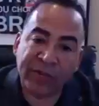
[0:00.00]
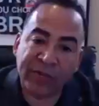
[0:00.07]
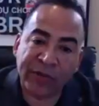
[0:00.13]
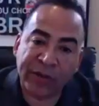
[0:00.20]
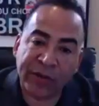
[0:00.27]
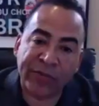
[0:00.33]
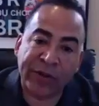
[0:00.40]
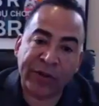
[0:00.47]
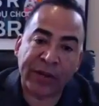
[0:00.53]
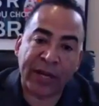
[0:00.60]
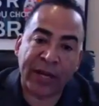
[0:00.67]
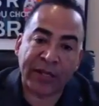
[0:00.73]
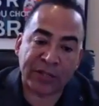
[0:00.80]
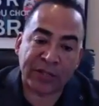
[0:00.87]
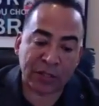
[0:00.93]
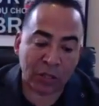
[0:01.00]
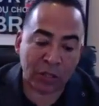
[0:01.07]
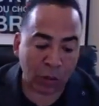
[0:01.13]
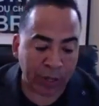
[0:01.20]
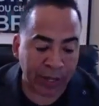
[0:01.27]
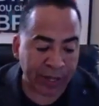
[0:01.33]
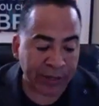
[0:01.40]
very, very nice.
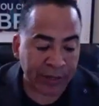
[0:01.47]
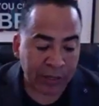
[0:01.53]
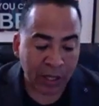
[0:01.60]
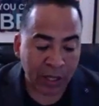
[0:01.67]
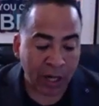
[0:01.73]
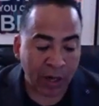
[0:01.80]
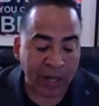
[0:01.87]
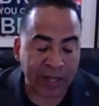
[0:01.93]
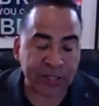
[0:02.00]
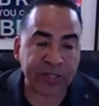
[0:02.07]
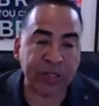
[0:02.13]
Okay. All right.